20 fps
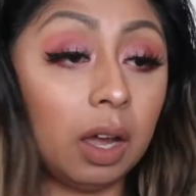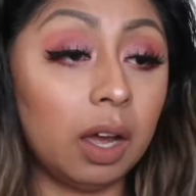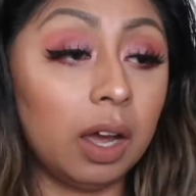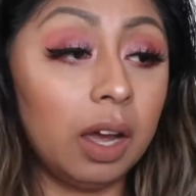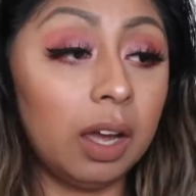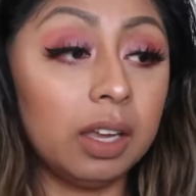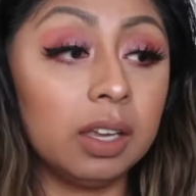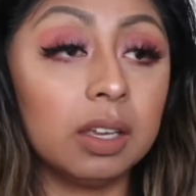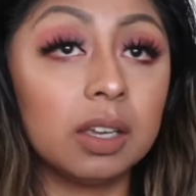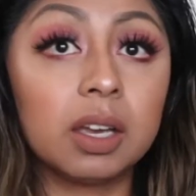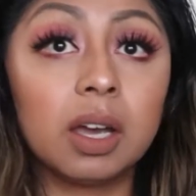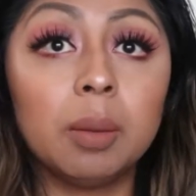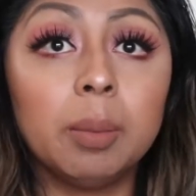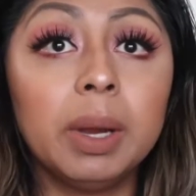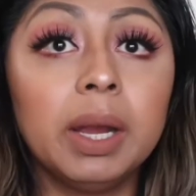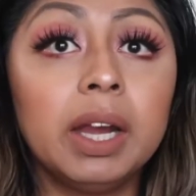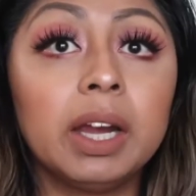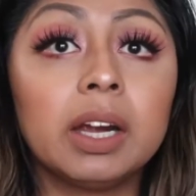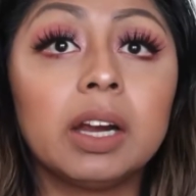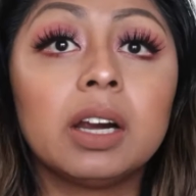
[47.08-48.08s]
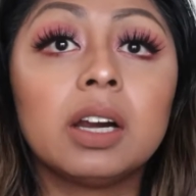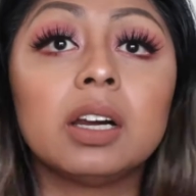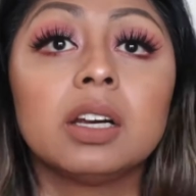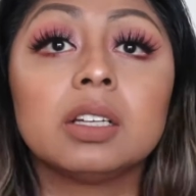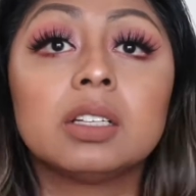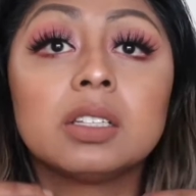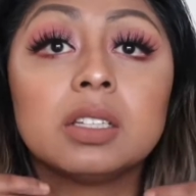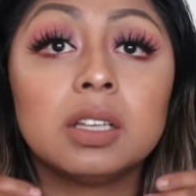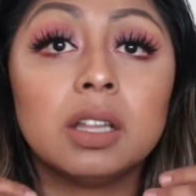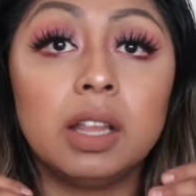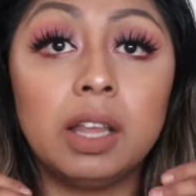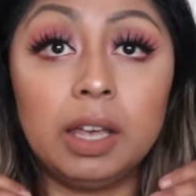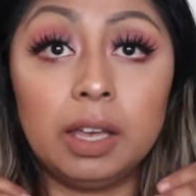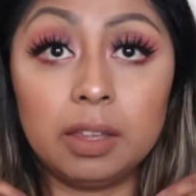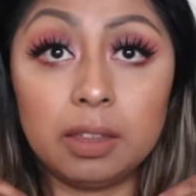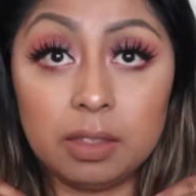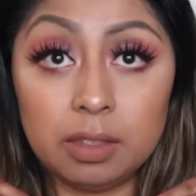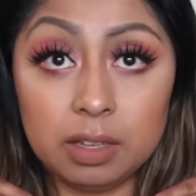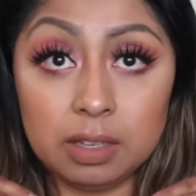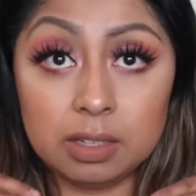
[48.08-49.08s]
I cut my hair to like
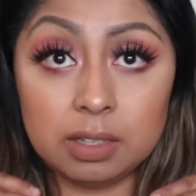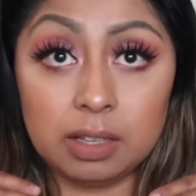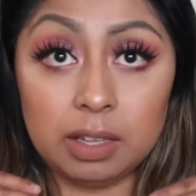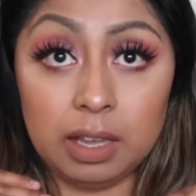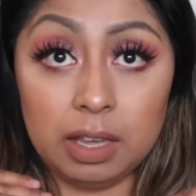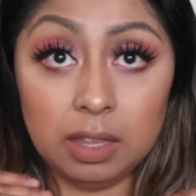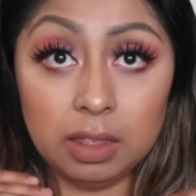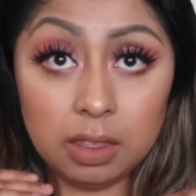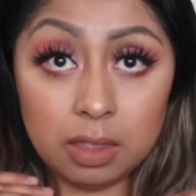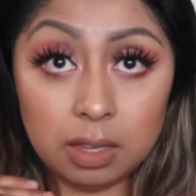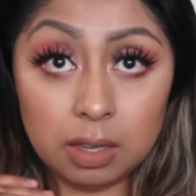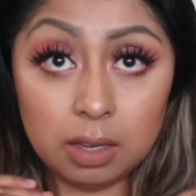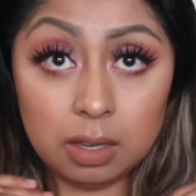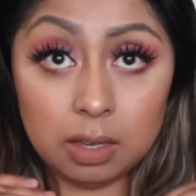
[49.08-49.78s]
this length